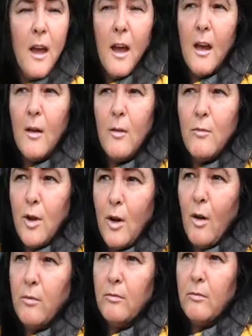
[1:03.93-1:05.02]
And, you
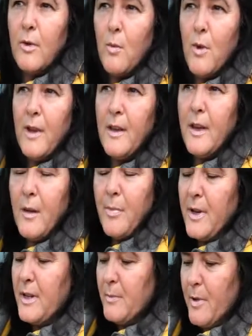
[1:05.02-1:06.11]
know, the way the
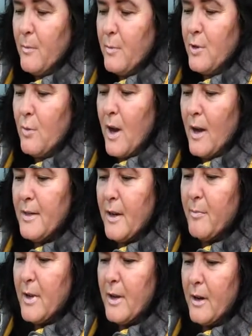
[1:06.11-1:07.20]
company's been to us,
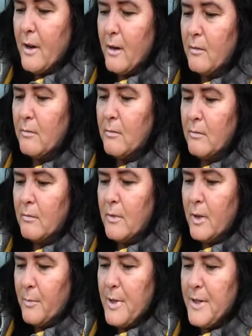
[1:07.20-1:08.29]
I've been there,
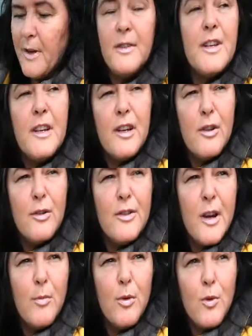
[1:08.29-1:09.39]
it'll be 17 years,
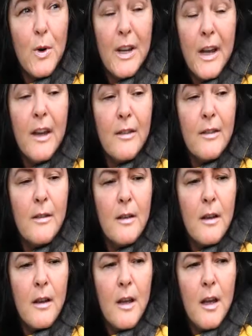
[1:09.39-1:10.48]
April 28th.
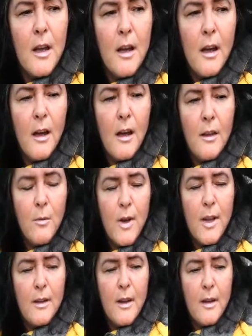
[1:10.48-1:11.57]
Mm-hmm. The
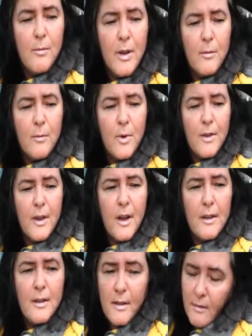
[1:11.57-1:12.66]
way they've been with
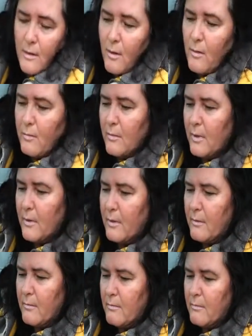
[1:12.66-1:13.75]
us, you know,
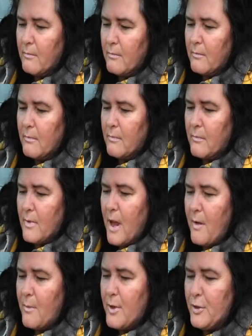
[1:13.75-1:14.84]
they
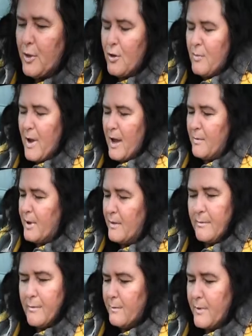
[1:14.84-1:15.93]
haven't been too bad, but
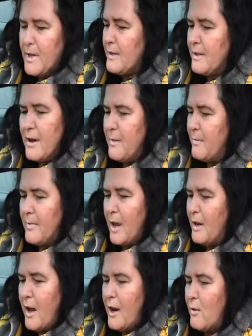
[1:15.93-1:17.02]
this time,
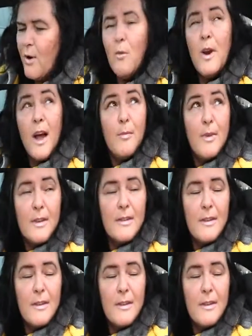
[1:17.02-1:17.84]
I don't know what happened this